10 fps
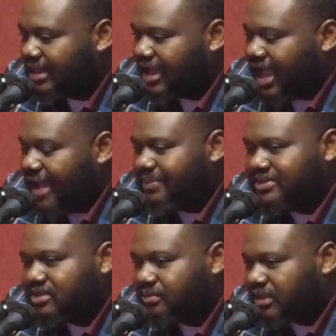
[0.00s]
happened
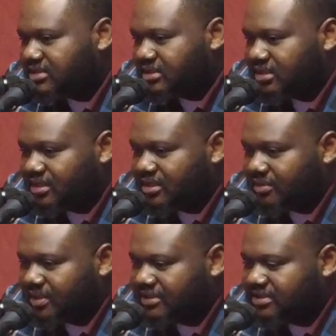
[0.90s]
to the president of
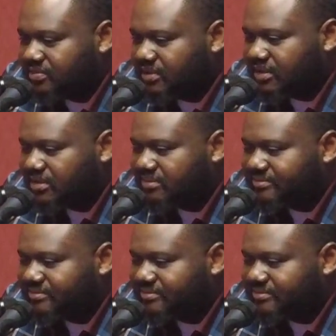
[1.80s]
NAACP.